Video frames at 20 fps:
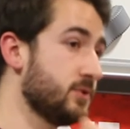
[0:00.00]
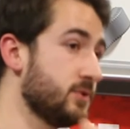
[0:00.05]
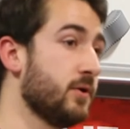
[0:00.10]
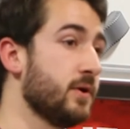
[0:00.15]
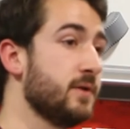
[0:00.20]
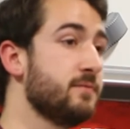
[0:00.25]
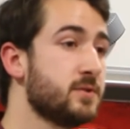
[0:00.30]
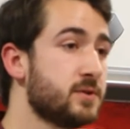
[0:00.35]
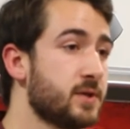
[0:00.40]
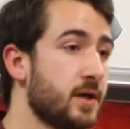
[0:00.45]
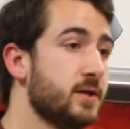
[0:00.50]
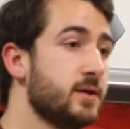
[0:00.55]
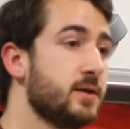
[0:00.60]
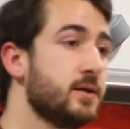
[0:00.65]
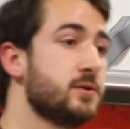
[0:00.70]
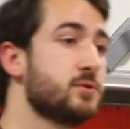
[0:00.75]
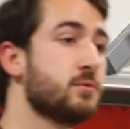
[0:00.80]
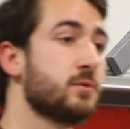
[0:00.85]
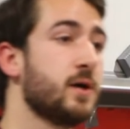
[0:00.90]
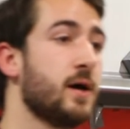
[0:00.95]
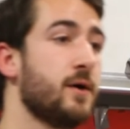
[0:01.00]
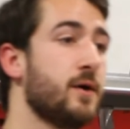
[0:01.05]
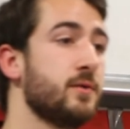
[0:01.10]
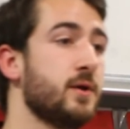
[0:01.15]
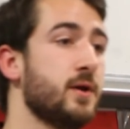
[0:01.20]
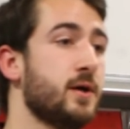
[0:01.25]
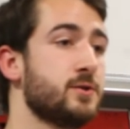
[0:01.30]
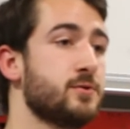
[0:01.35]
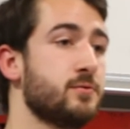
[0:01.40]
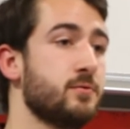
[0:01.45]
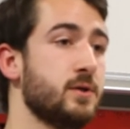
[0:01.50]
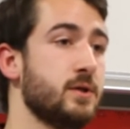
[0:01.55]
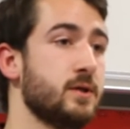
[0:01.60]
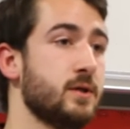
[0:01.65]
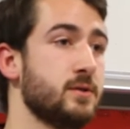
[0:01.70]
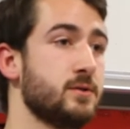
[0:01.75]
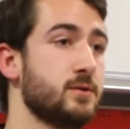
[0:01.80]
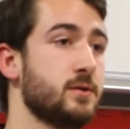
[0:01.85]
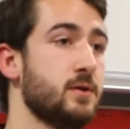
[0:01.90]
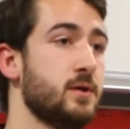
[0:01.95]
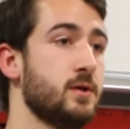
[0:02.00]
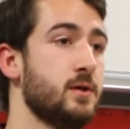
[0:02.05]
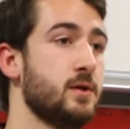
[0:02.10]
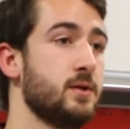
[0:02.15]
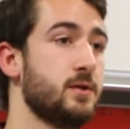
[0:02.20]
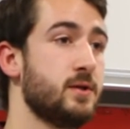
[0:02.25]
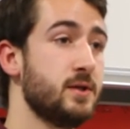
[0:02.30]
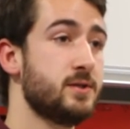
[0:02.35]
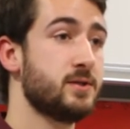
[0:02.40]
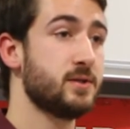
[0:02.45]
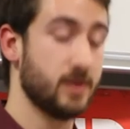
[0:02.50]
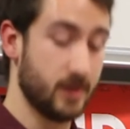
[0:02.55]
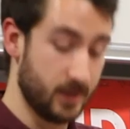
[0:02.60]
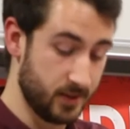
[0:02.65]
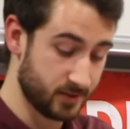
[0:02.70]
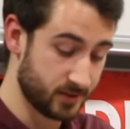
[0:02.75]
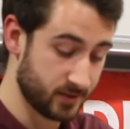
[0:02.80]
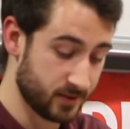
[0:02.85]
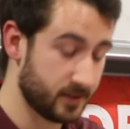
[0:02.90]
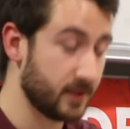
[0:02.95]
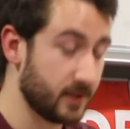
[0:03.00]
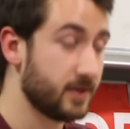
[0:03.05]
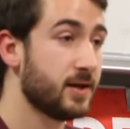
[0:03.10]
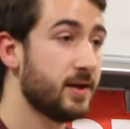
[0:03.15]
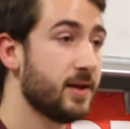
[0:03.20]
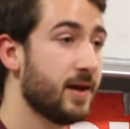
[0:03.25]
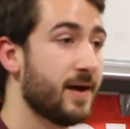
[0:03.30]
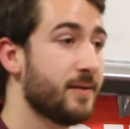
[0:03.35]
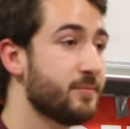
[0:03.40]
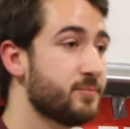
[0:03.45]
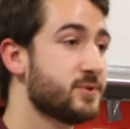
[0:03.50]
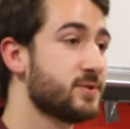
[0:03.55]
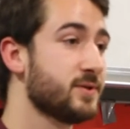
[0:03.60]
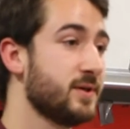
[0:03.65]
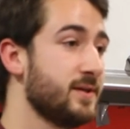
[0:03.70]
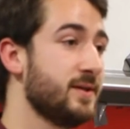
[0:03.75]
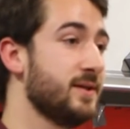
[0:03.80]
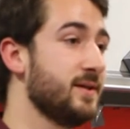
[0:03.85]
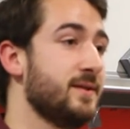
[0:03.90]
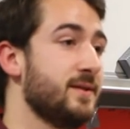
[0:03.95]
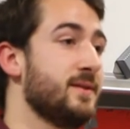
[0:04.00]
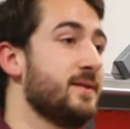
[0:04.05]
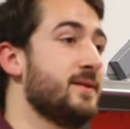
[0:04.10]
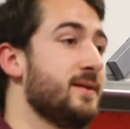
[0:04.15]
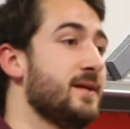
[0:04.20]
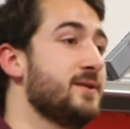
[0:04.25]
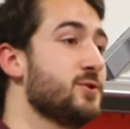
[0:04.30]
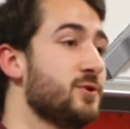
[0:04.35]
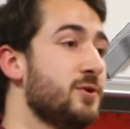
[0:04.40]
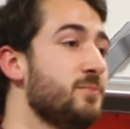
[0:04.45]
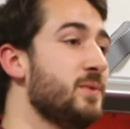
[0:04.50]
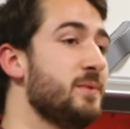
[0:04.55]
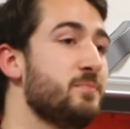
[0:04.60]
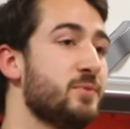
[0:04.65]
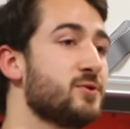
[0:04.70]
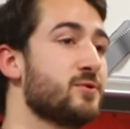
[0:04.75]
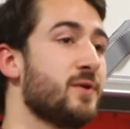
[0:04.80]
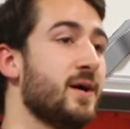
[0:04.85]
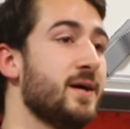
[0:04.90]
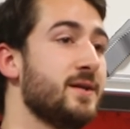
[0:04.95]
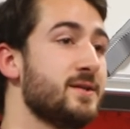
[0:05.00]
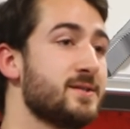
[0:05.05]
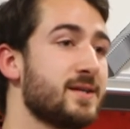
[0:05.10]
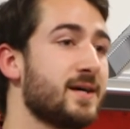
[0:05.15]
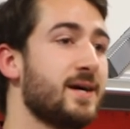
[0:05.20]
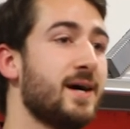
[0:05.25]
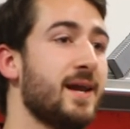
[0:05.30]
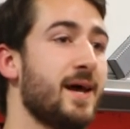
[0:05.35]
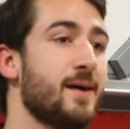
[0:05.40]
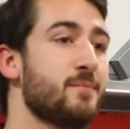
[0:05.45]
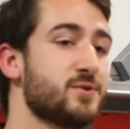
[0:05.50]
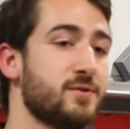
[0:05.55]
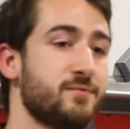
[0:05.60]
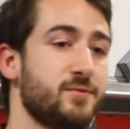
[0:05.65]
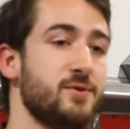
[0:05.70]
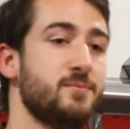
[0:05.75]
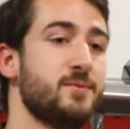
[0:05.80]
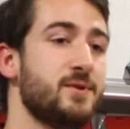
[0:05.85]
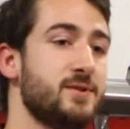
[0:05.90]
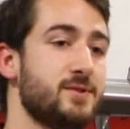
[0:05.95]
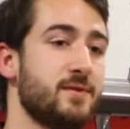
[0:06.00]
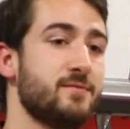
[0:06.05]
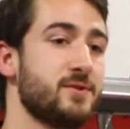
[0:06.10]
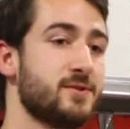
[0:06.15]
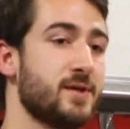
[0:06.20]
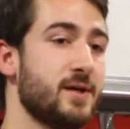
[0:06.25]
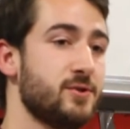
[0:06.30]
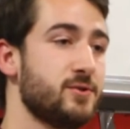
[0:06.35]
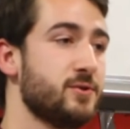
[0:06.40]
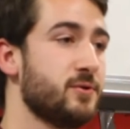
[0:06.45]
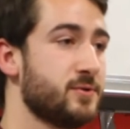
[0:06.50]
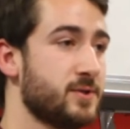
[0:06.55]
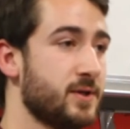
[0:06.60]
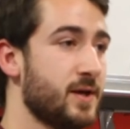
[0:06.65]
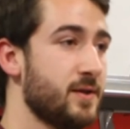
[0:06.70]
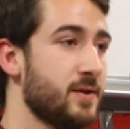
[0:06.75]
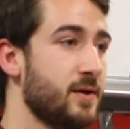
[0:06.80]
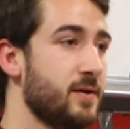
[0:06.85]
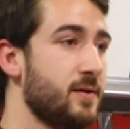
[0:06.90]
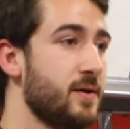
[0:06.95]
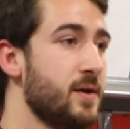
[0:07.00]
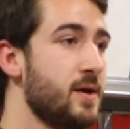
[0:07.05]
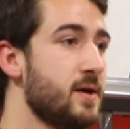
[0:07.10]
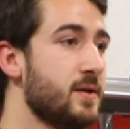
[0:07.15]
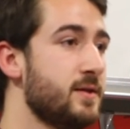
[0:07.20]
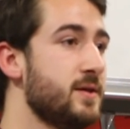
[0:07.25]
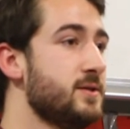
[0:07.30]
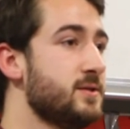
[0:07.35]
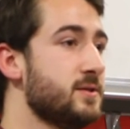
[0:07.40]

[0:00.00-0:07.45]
not even taking into account the last three years. This is the collapse. It, it, this could be portrayed as the collapse of human civilization altogether. This